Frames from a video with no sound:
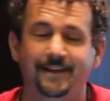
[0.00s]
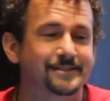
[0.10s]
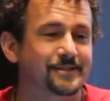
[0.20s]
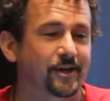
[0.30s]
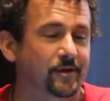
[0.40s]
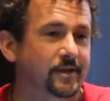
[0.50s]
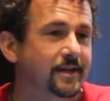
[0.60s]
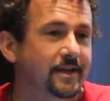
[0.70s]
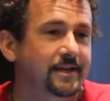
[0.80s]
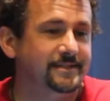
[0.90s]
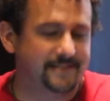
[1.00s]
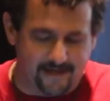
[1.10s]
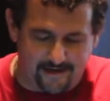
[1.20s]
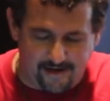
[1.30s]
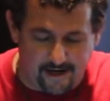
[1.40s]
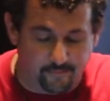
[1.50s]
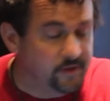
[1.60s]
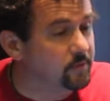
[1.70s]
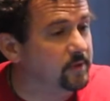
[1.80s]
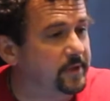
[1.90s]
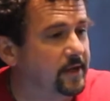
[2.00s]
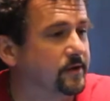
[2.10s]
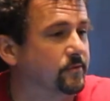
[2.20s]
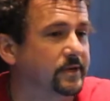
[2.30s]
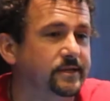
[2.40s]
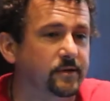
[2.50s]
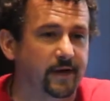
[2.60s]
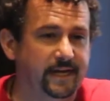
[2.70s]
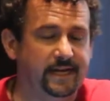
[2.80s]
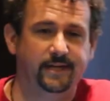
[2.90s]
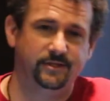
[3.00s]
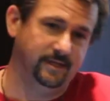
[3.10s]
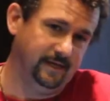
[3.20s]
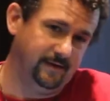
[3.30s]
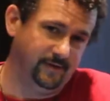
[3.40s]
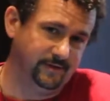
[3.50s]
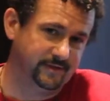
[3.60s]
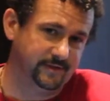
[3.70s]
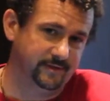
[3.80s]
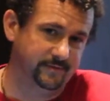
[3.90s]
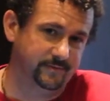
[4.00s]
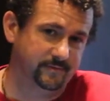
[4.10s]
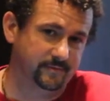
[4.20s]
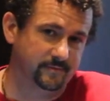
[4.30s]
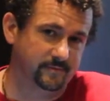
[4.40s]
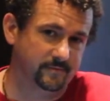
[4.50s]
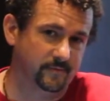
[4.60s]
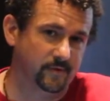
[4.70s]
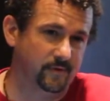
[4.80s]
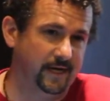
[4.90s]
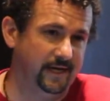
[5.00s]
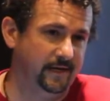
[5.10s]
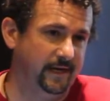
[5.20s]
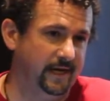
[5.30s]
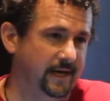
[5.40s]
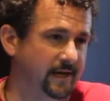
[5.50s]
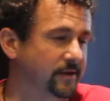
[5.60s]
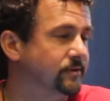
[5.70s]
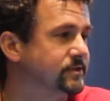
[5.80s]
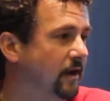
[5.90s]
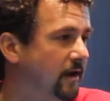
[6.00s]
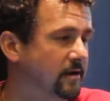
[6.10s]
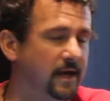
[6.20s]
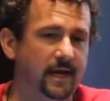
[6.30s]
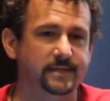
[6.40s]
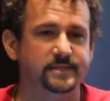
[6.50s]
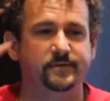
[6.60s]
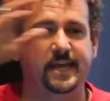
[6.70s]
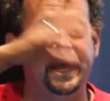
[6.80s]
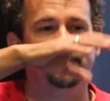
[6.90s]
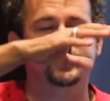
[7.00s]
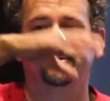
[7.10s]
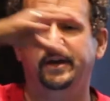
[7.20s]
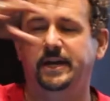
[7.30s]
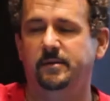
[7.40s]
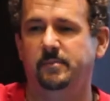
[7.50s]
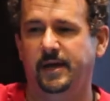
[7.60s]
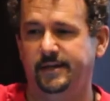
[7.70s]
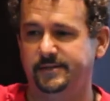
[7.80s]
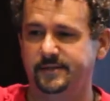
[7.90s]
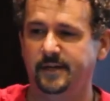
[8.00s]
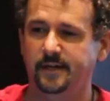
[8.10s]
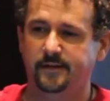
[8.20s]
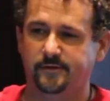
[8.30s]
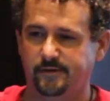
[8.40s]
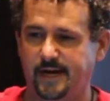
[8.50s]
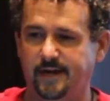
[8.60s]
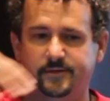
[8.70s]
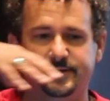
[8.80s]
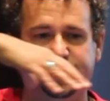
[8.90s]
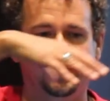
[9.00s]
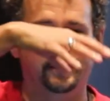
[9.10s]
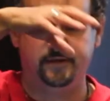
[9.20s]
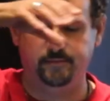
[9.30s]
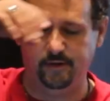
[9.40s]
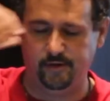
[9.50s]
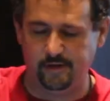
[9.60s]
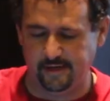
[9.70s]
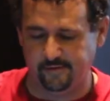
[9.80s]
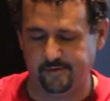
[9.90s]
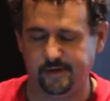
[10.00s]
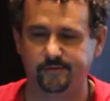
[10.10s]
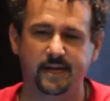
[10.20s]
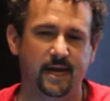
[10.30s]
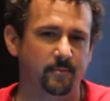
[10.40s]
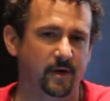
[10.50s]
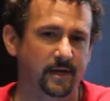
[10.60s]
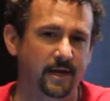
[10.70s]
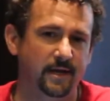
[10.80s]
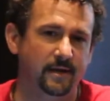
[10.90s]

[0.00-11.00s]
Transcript: So he said, you wouldn't be able to read the radiation levels, right? And there was all kinds of capped uranium mines throughout the community of Cameron.